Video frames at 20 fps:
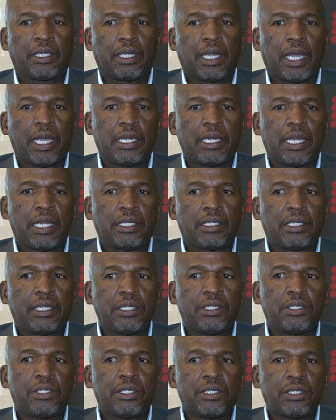And then
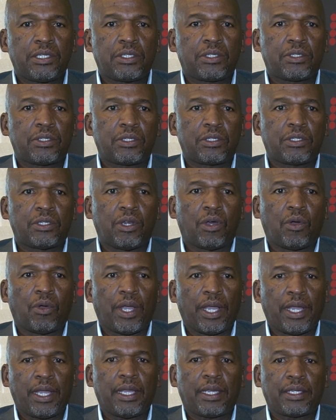this is,
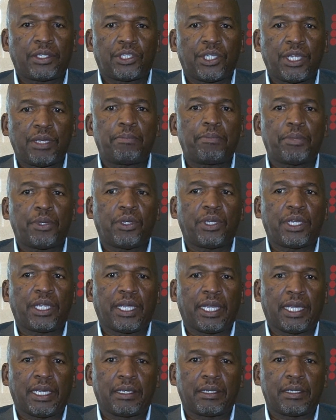her
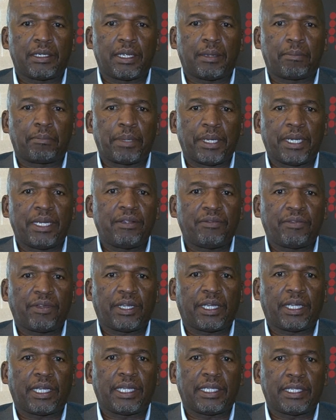championing and
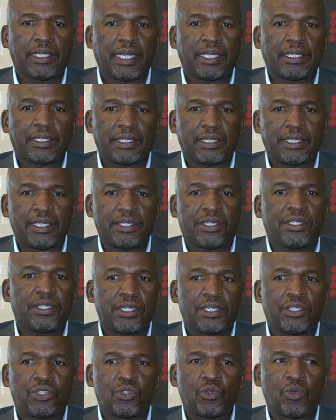believing in that this
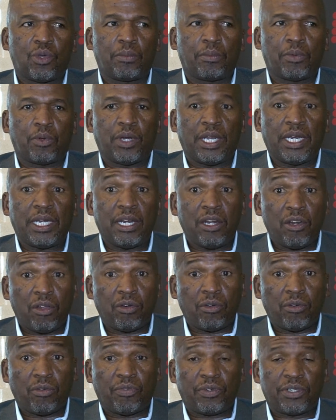is doable. And a
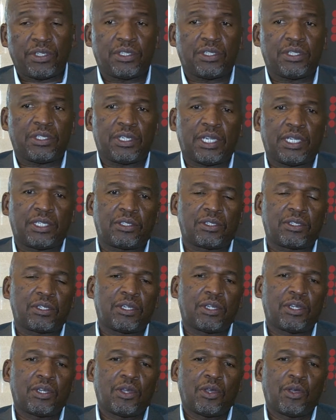lot of resistance
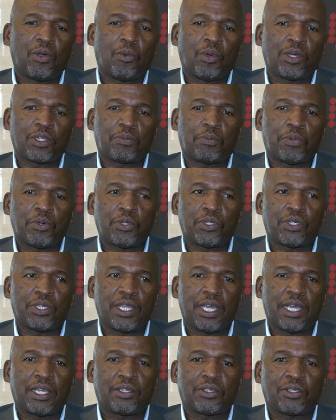was pushed then.